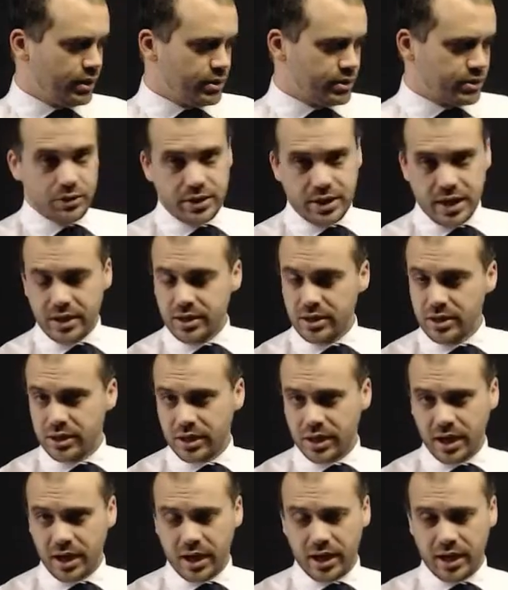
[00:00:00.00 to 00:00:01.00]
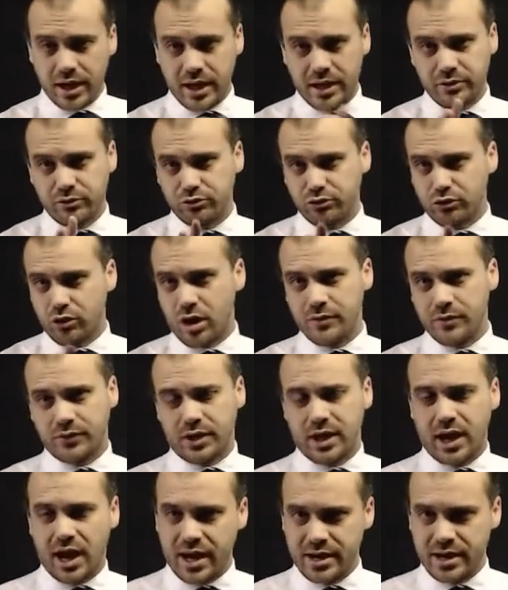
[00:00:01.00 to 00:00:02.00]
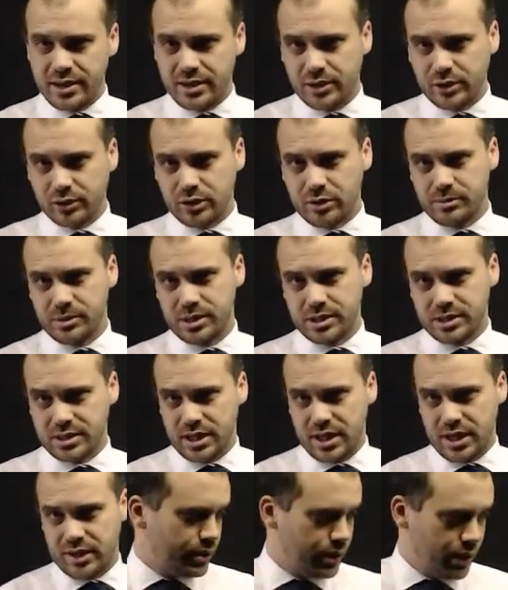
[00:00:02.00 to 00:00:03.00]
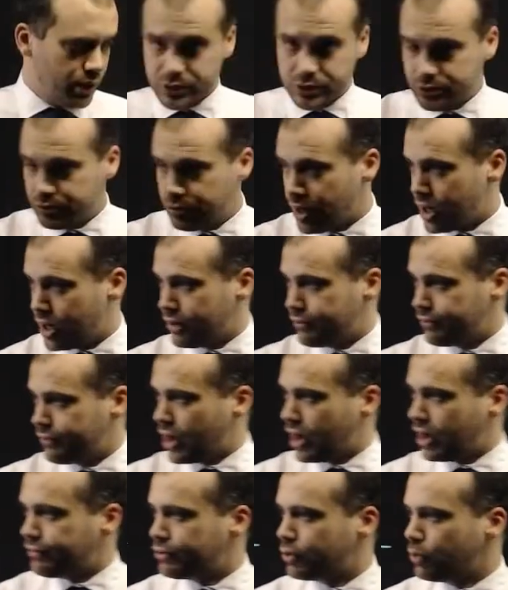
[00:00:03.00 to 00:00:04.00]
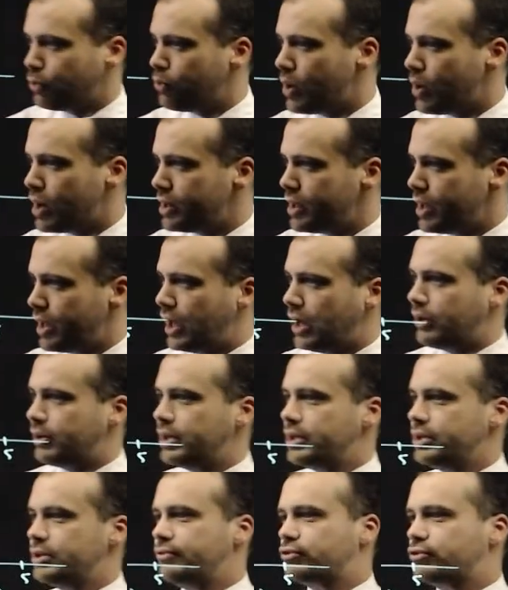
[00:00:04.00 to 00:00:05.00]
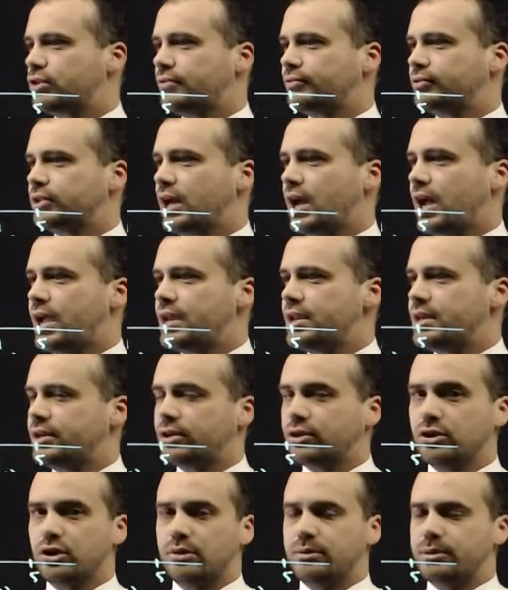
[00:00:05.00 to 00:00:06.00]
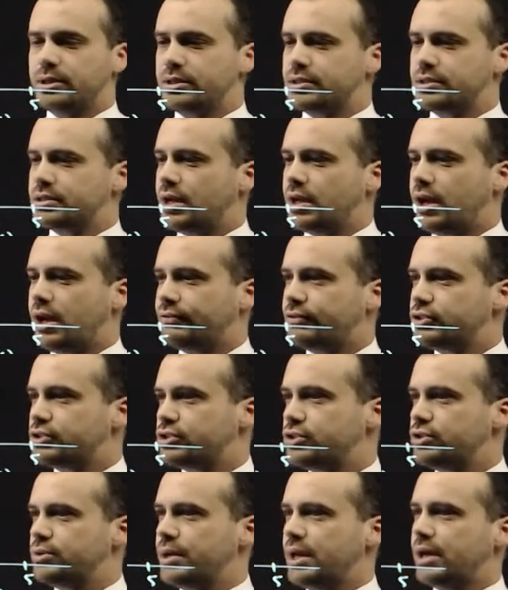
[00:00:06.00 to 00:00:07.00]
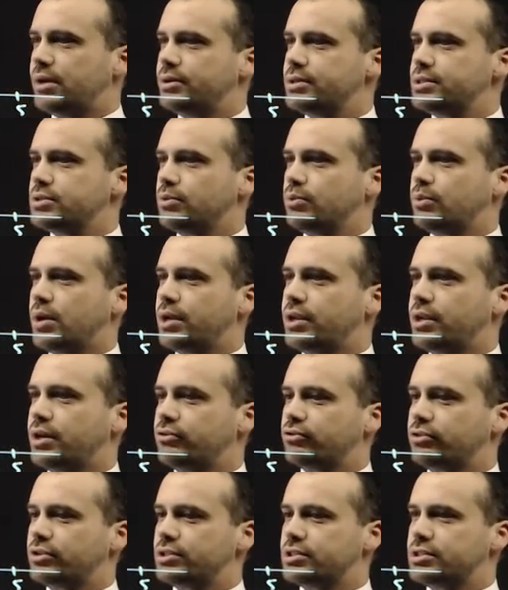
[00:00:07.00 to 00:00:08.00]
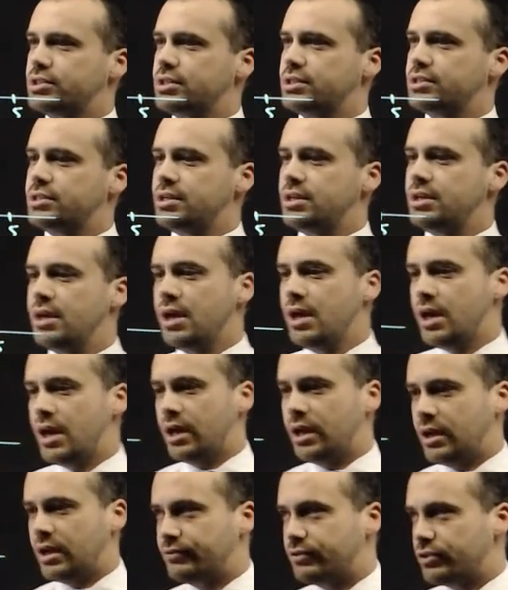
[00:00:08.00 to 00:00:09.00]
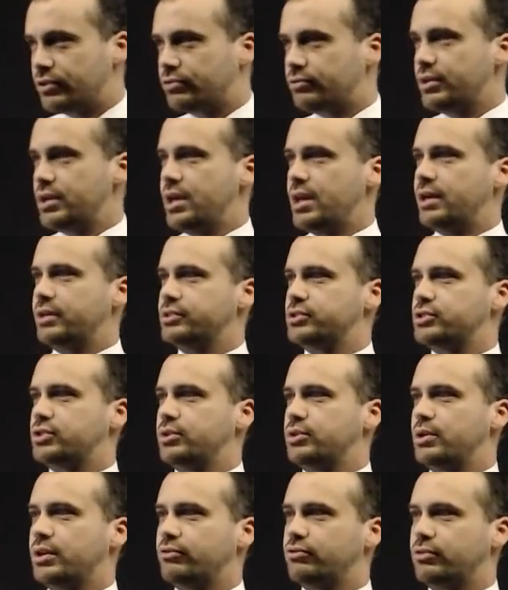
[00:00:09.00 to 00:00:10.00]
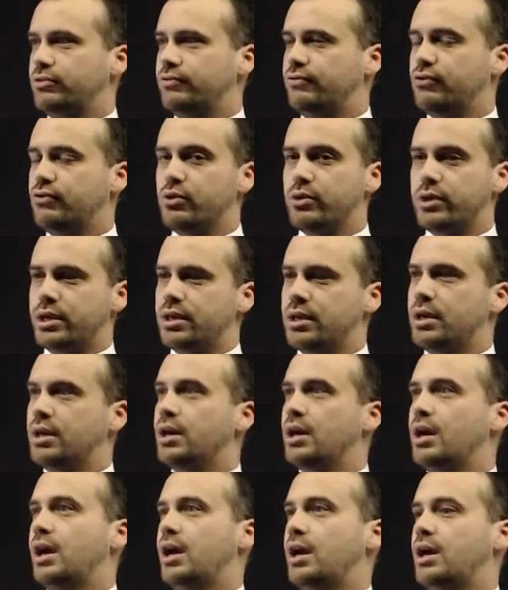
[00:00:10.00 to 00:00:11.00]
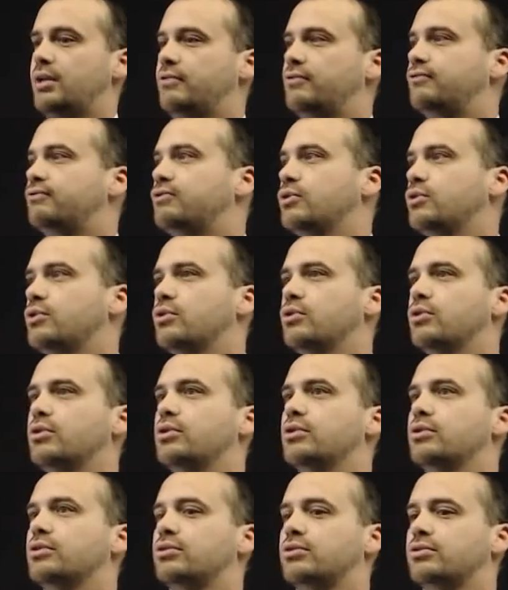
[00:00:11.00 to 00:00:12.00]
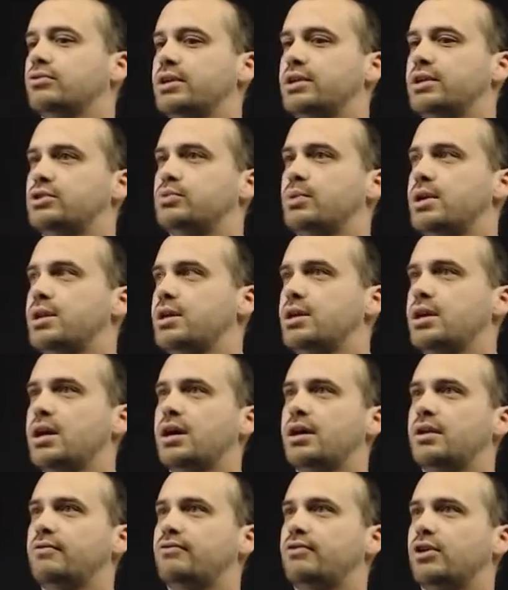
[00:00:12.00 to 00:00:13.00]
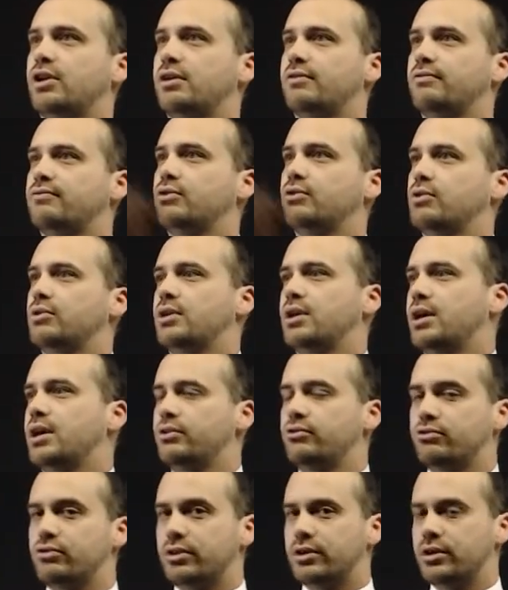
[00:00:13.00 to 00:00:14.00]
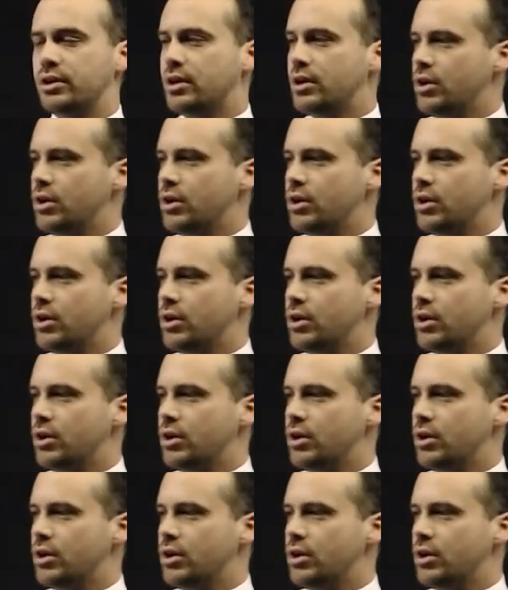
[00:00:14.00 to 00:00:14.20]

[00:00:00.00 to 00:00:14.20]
So get in your car and drive at 80 kilometers an hour. Now on this graph, after 1 hour, you've traveled 80 kilometers. After 2 hours, 160. And after 3 hours, 240. And 4, 320. And 5, 400.